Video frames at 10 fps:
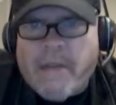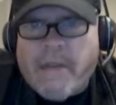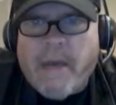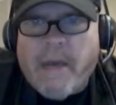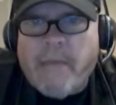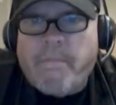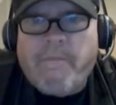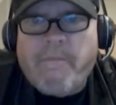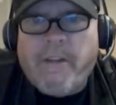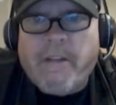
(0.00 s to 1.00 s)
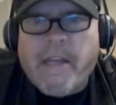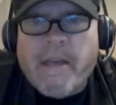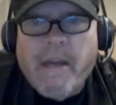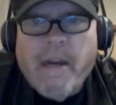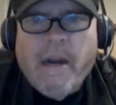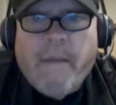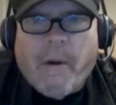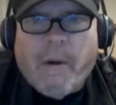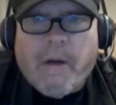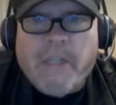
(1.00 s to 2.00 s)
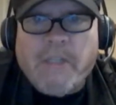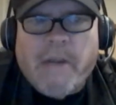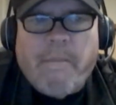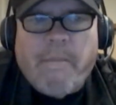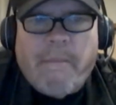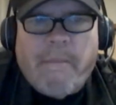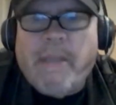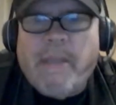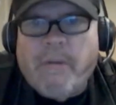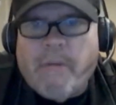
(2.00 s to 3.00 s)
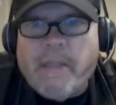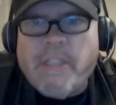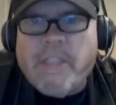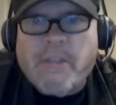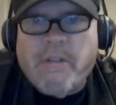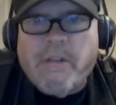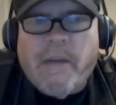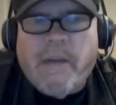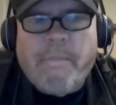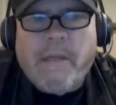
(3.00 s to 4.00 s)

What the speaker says: It might feel like purgatory. It might be that you really screwed up, but